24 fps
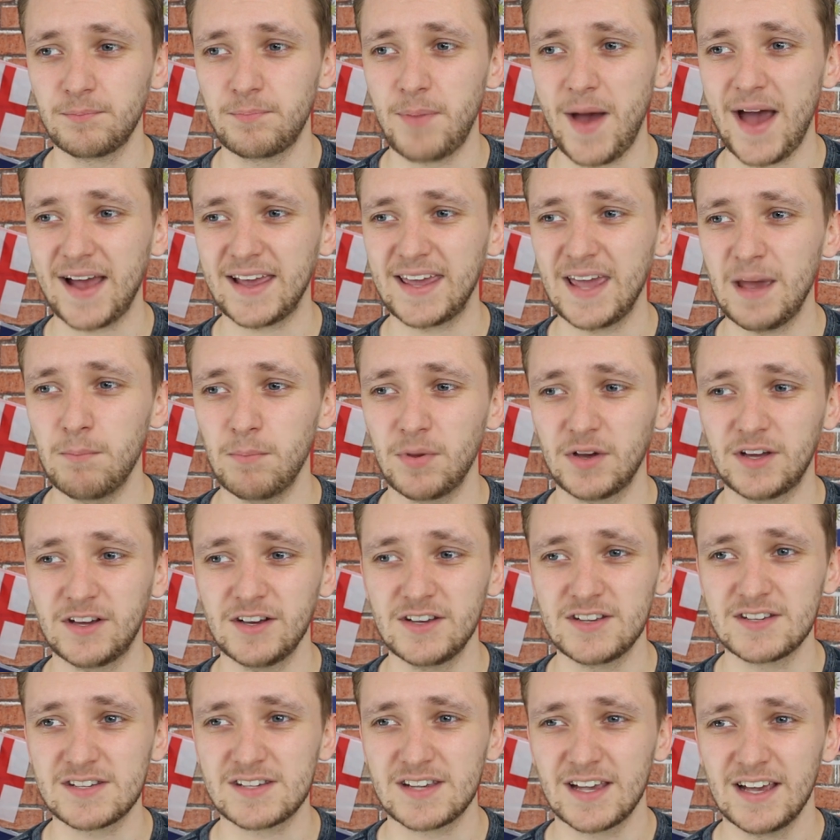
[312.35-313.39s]
back in,
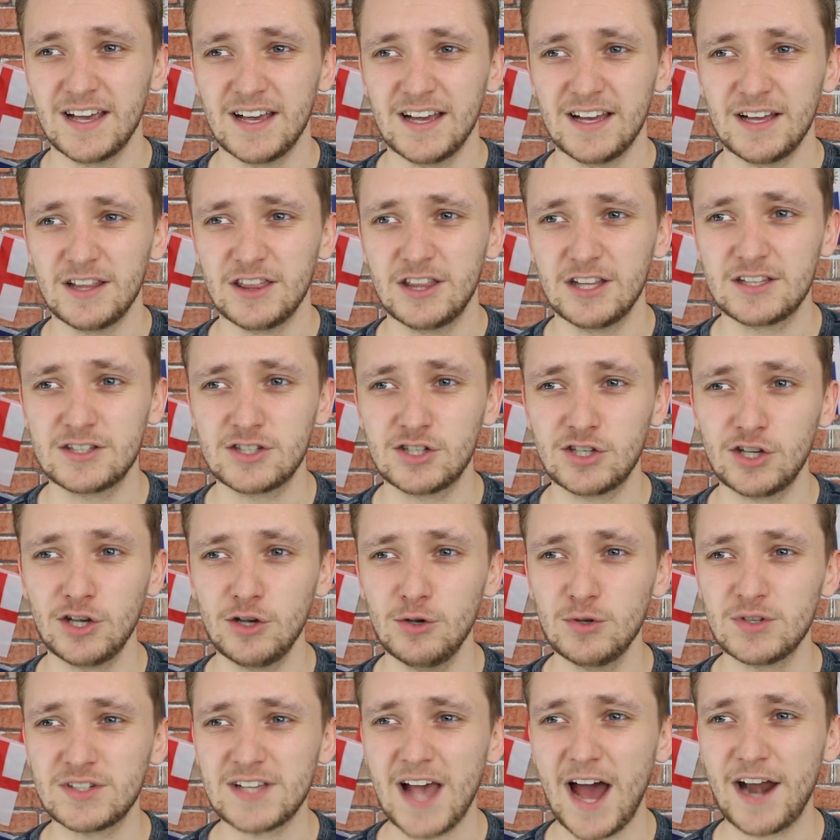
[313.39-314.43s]
because the
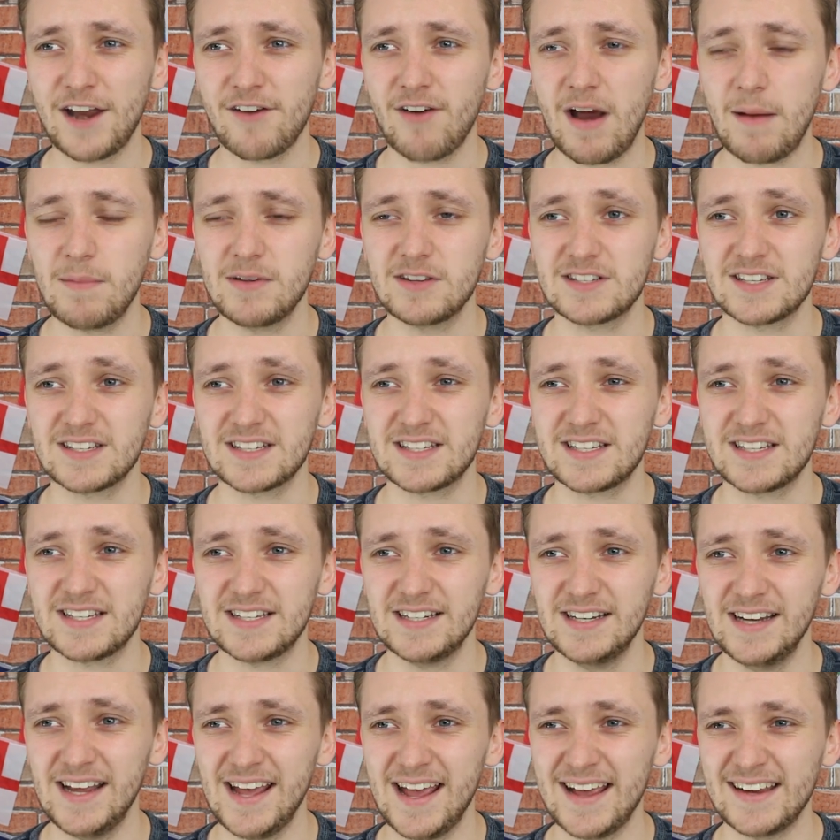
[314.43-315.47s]
two Saudi Arabians that
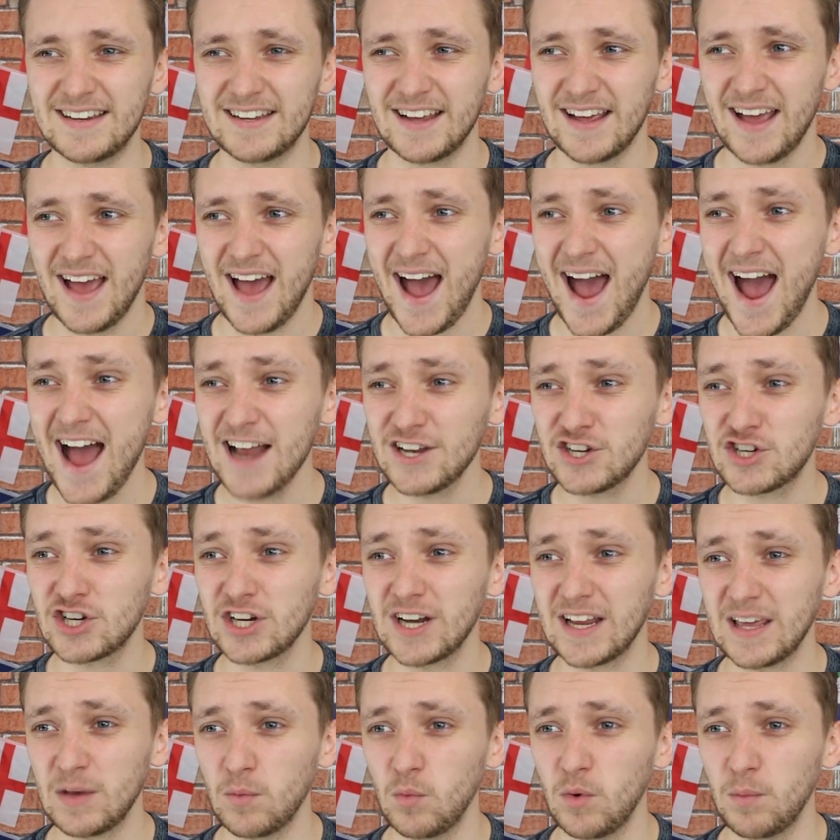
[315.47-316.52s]
slid
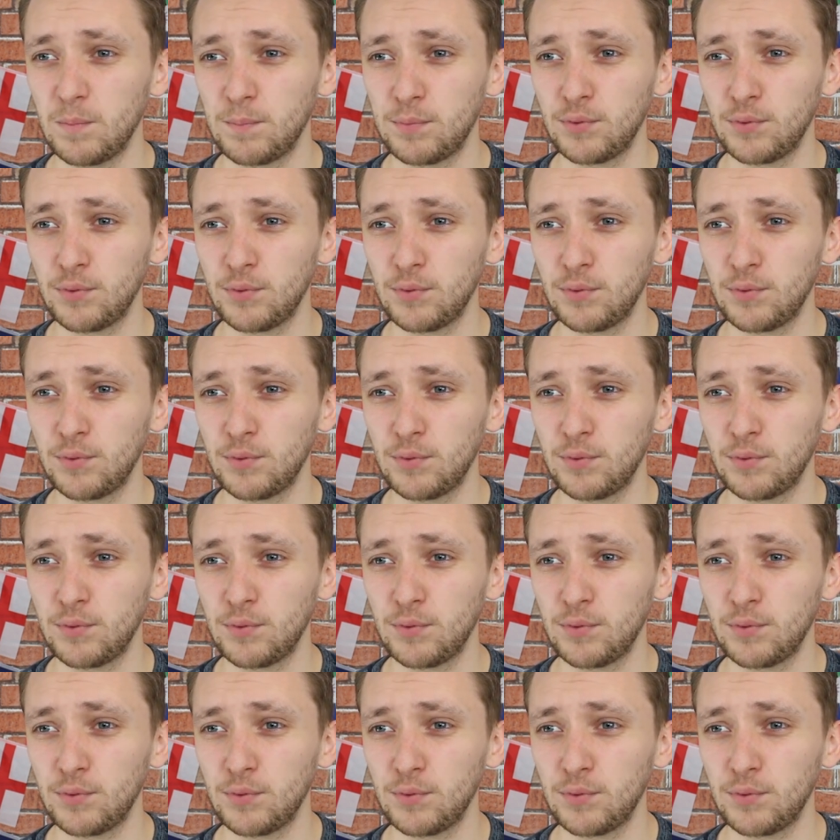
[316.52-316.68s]
actually